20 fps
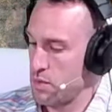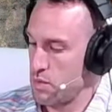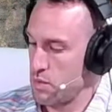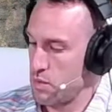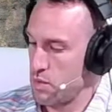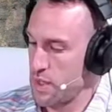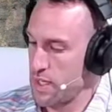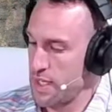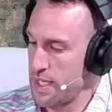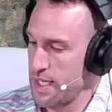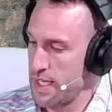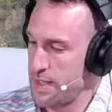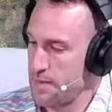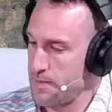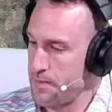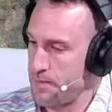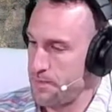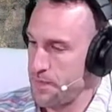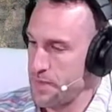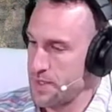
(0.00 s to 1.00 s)

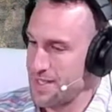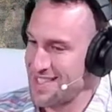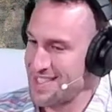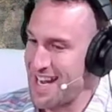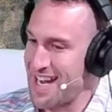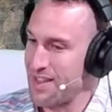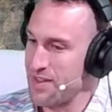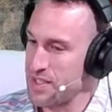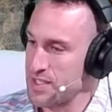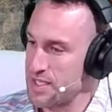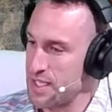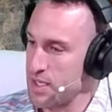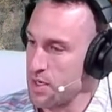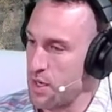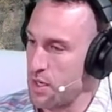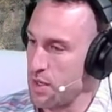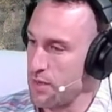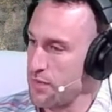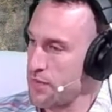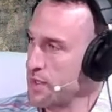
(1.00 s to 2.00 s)
really silencing
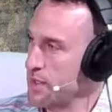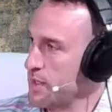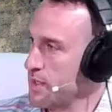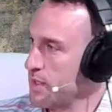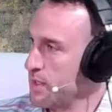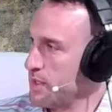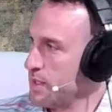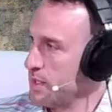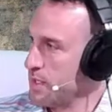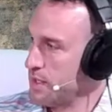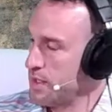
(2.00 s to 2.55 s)
all of the